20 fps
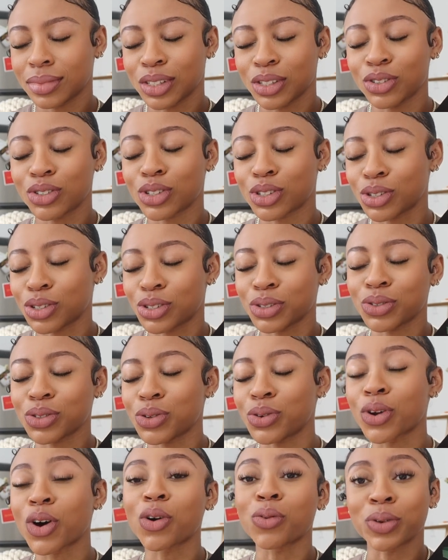
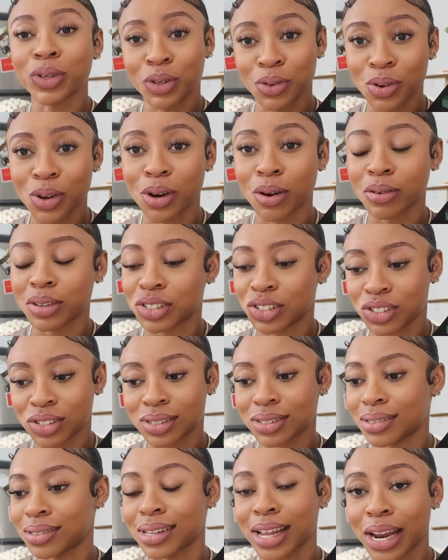You know when you know, it's
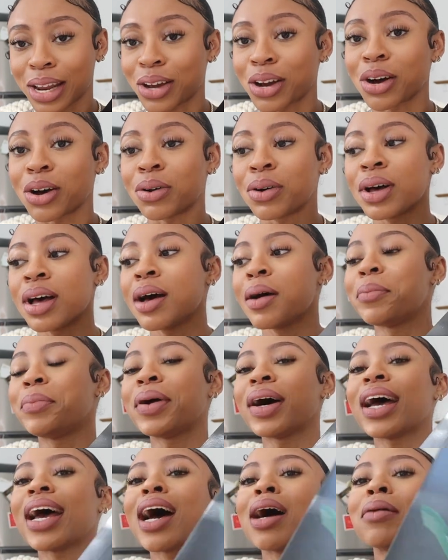just let it go. But